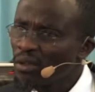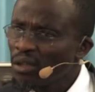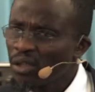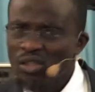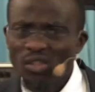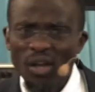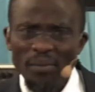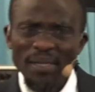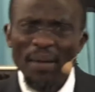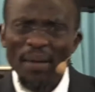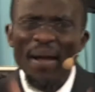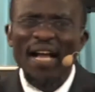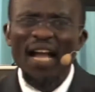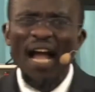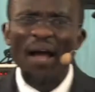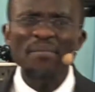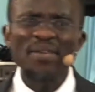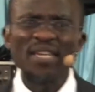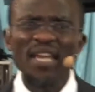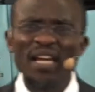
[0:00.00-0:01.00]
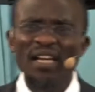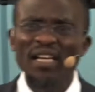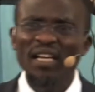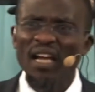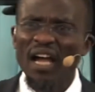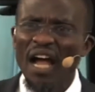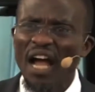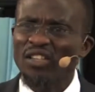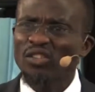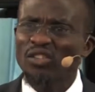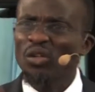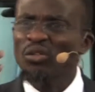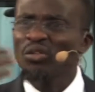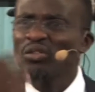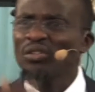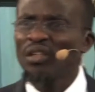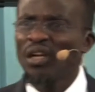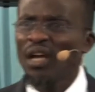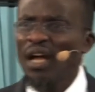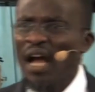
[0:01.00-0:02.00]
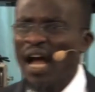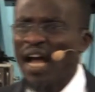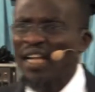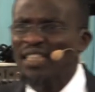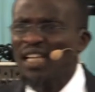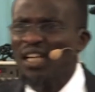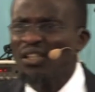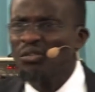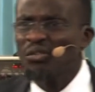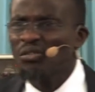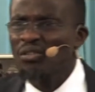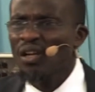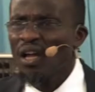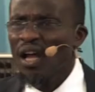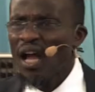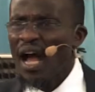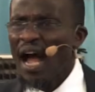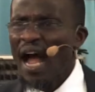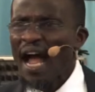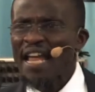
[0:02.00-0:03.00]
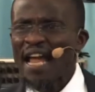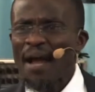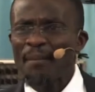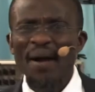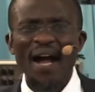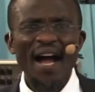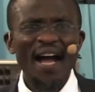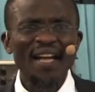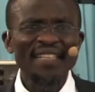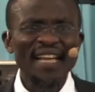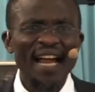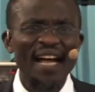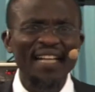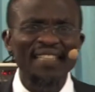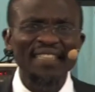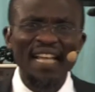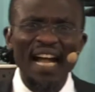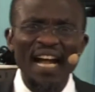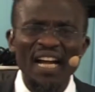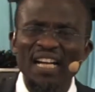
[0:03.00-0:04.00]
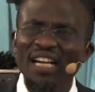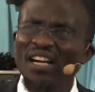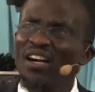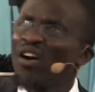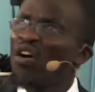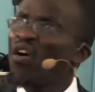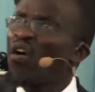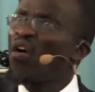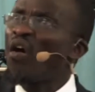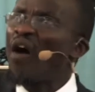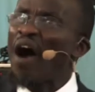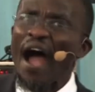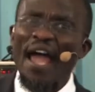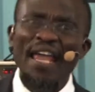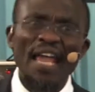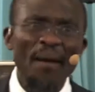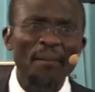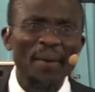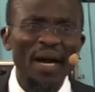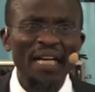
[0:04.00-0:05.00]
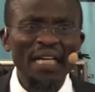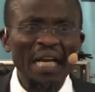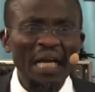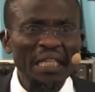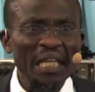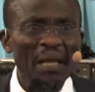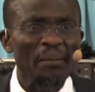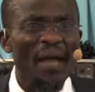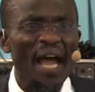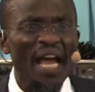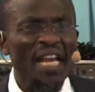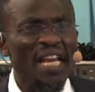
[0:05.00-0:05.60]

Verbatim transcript: Sometimes I come here, I told you, I tell you, I am under attack or I am an actor, but I